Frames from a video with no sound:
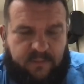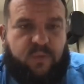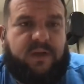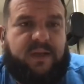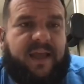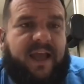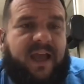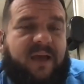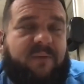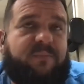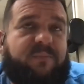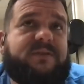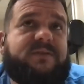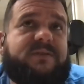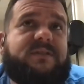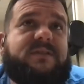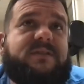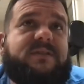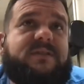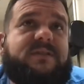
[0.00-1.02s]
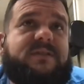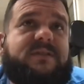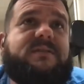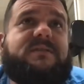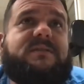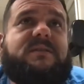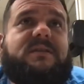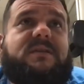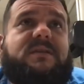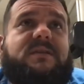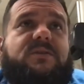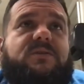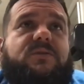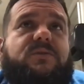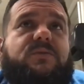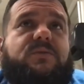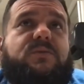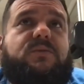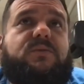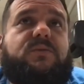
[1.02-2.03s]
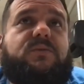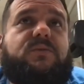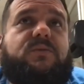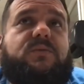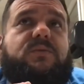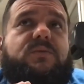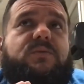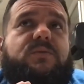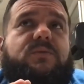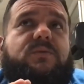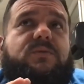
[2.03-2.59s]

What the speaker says: what happens is the